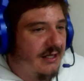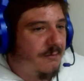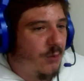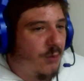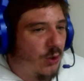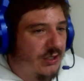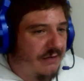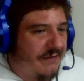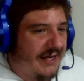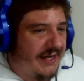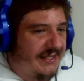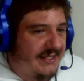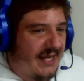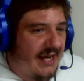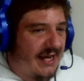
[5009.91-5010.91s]
Paul de
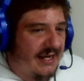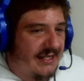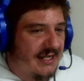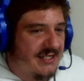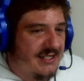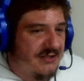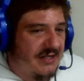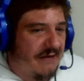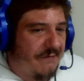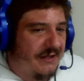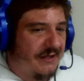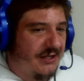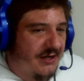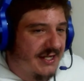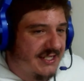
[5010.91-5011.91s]
Wet. Out it goes to
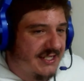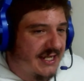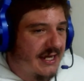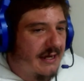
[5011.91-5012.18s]
Johan Roos.